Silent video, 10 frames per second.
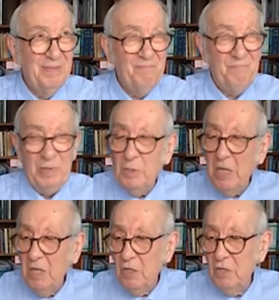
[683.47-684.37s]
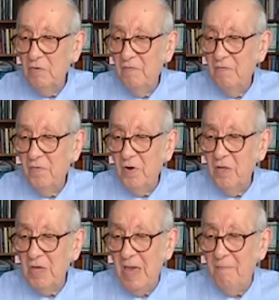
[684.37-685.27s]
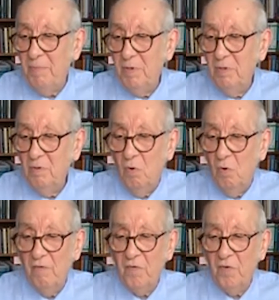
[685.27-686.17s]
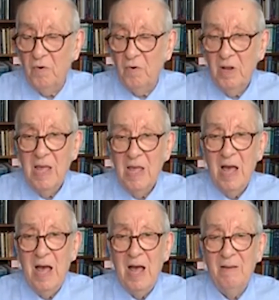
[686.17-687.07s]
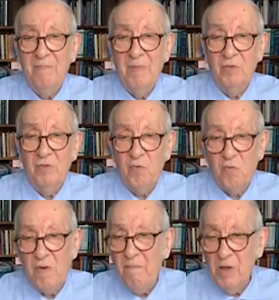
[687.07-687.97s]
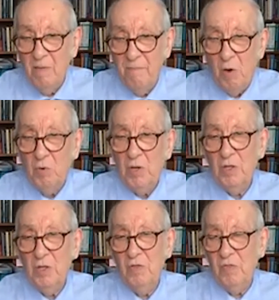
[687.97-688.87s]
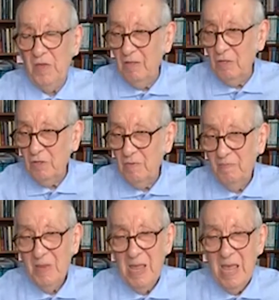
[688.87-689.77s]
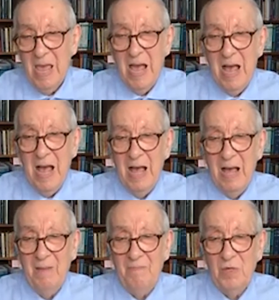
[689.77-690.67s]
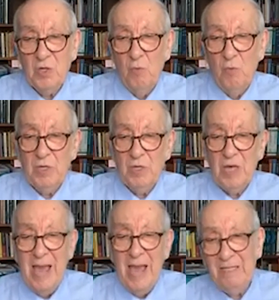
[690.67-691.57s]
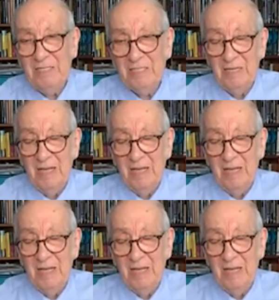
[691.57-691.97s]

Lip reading: buildings, for example, or for trim components and things. So besides